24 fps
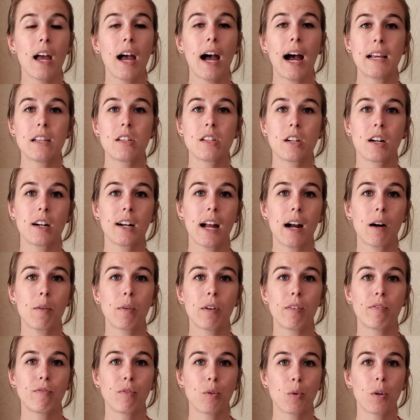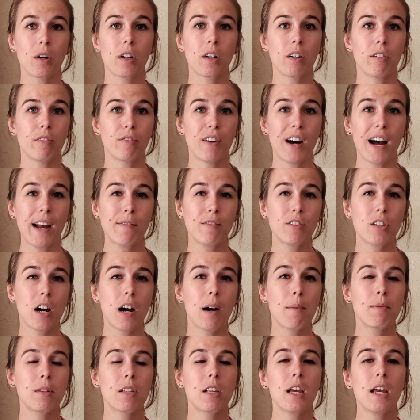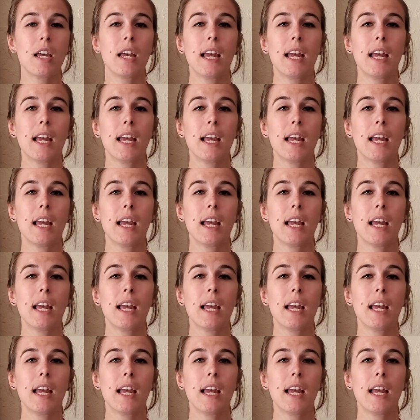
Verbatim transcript: I start out with four or five drops